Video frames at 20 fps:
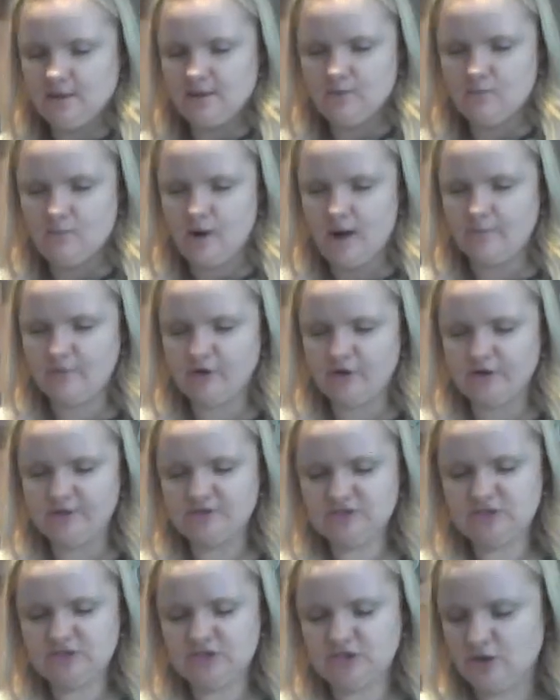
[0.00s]
what I'm going
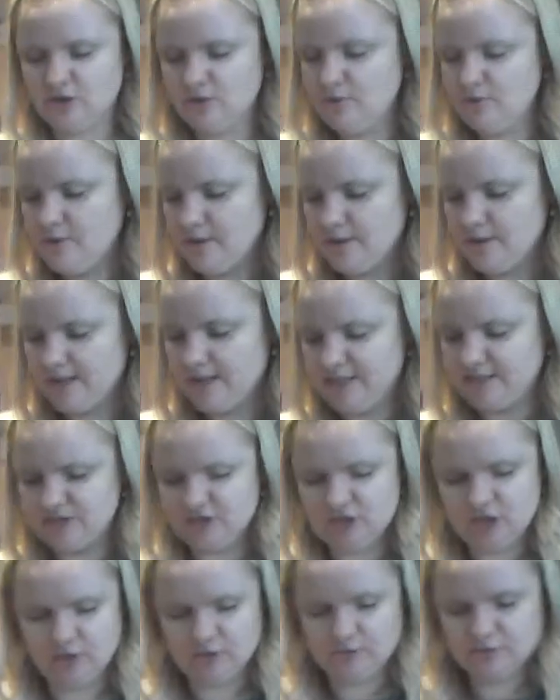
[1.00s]
to do is
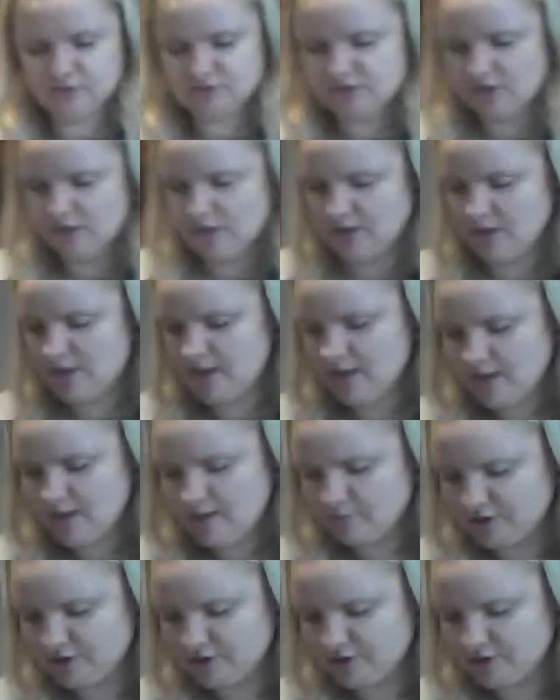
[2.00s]
I'm